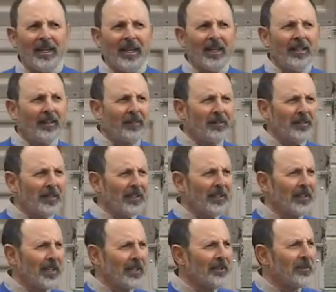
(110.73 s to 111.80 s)
I never really
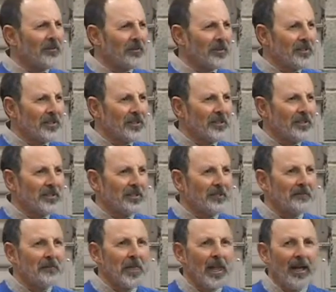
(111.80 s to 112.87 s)
liked the word
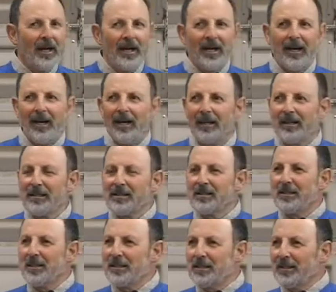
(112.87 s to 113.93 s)
teaching, because
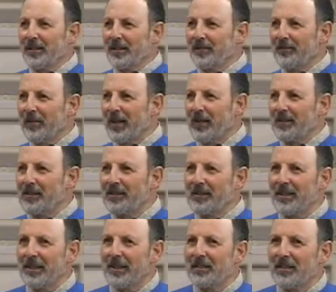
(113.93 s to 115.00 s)
teaching conveys
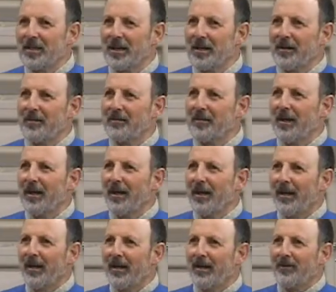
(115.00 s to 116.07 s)
that,
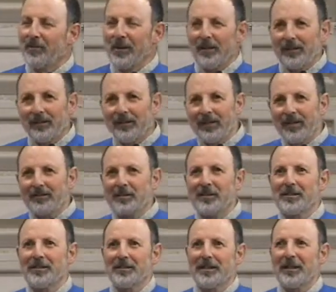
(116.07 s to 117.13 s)
well, I'll
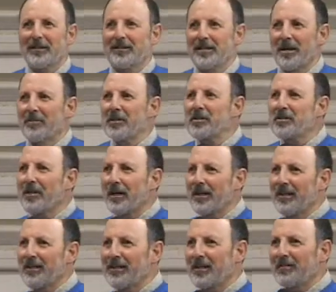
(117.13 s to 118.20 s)
just
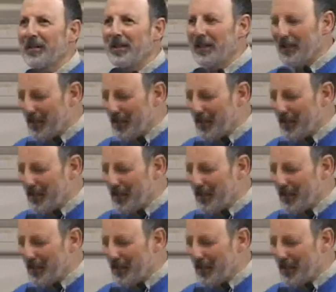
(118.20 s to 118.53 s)
demonstrate something.